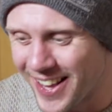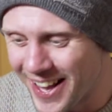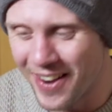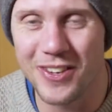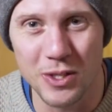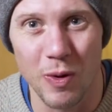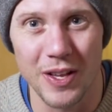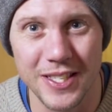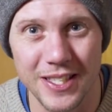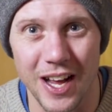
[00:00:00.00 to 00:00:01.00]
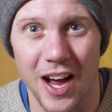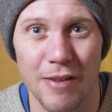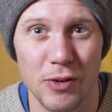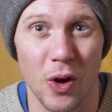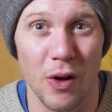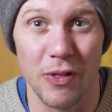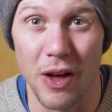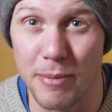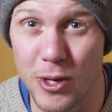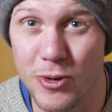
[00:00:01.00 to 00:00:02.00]
here's the ones that I've got
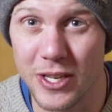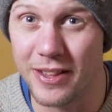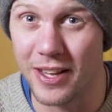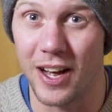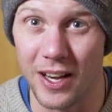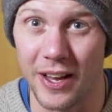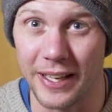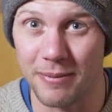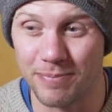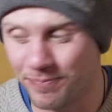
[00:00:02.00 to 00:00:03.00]
that I'm using that I like.